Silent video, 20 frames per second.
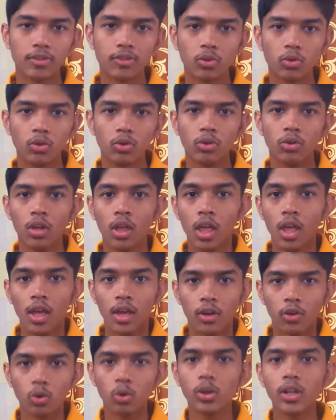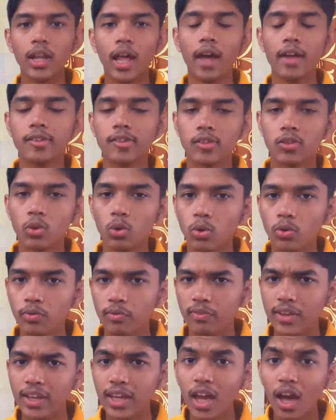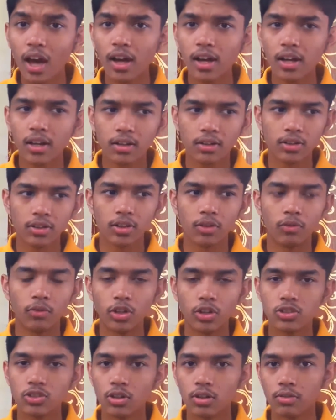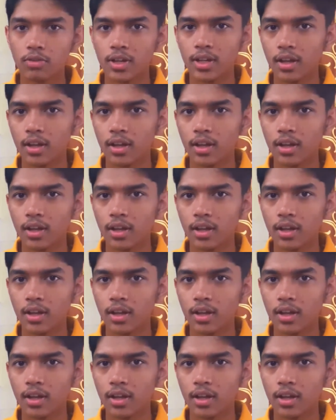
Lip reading: So Google has its own VR, the virtual